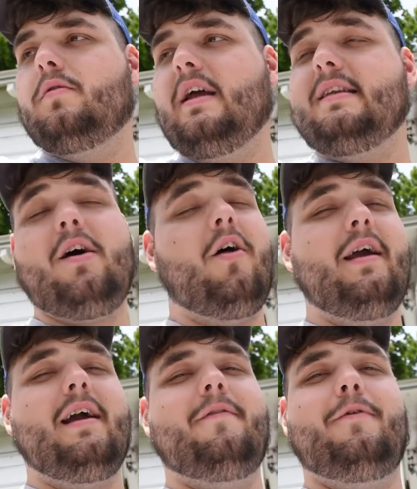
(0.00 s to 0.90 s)
that's all I
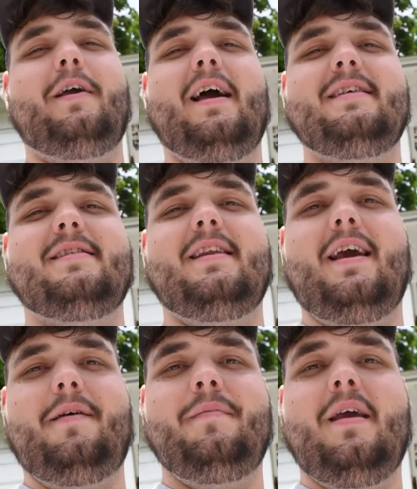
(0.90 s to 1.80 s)
got for you guys
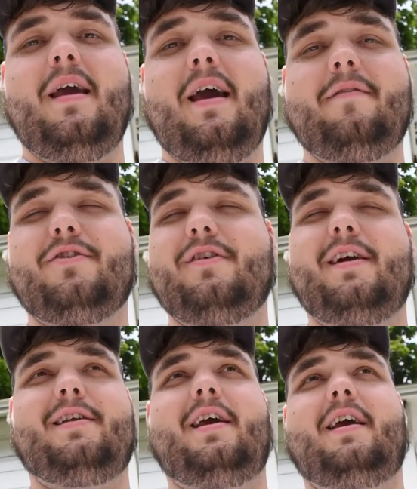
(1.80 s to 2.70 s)
today. Have a
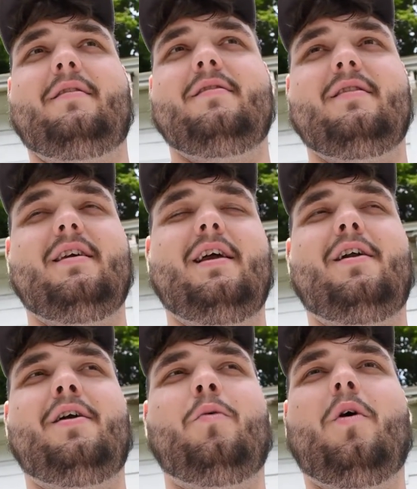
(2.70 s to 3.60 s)
great day. Get
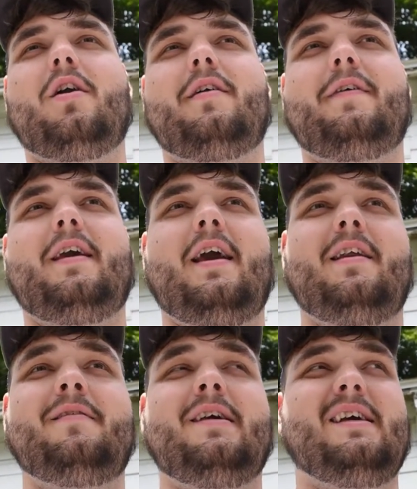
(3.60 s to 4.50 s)
out on the water if you
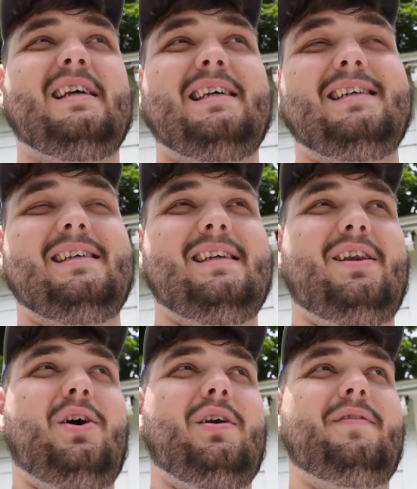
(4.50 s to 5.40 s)
can. you
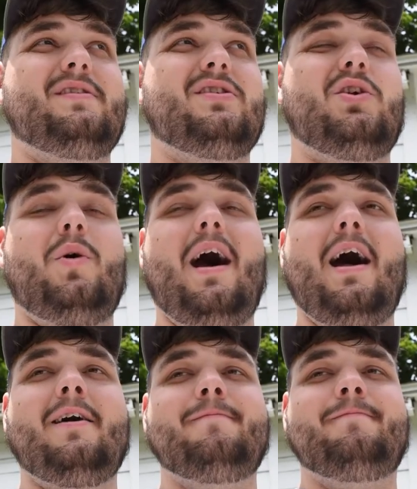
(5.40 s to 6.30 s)
know, if it's too
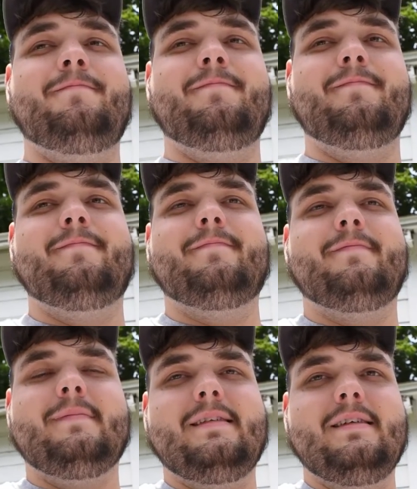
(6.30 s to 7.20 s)
hot,
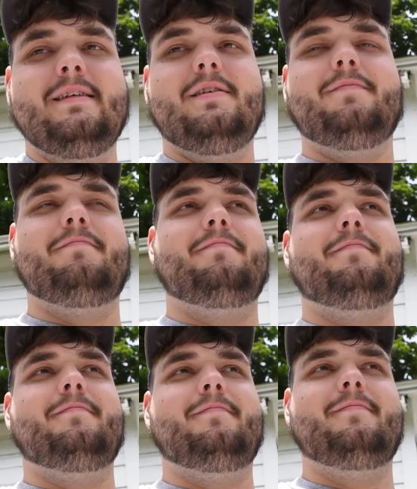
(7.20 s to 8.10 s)

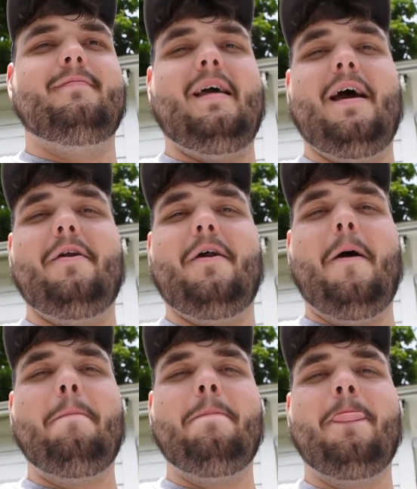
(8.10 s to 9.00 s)
I don't know.
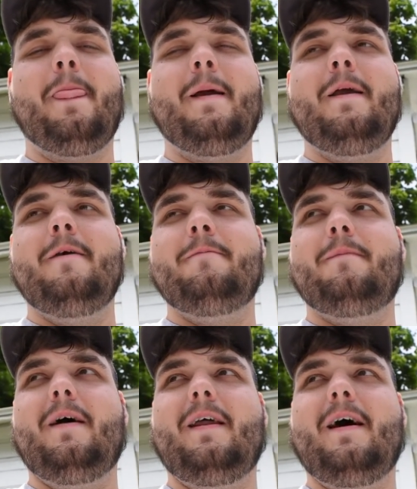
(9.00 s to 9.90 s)

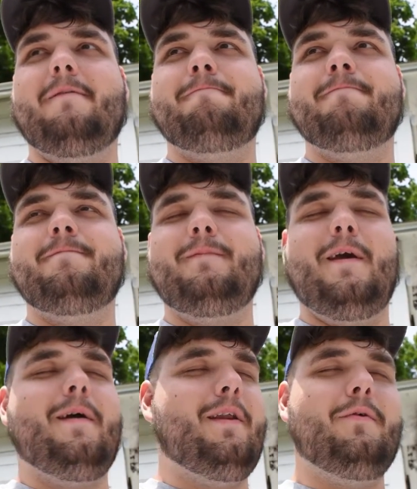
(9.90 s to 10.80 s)
But,
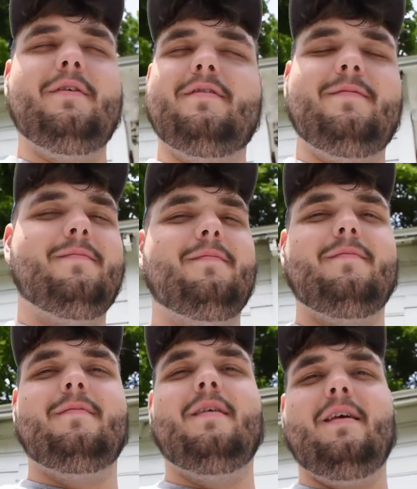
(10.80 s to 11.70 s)
yeah, anyways,
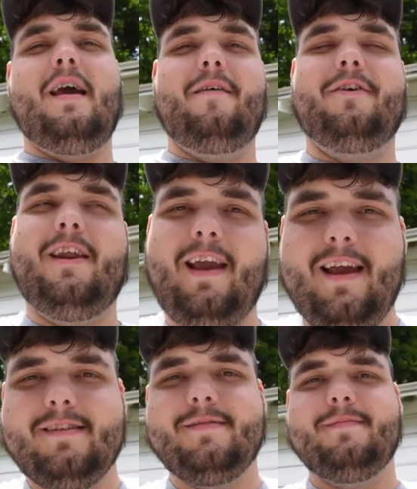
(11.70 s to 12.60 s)
have a good day,
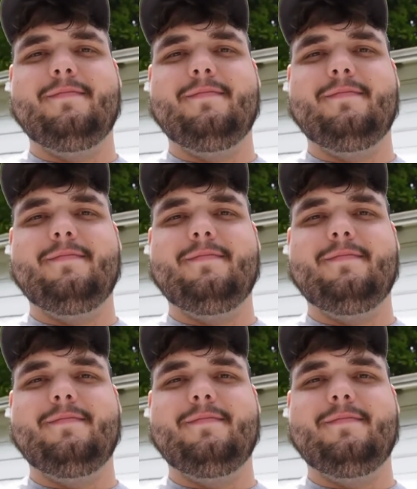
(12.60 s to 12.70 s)
guys.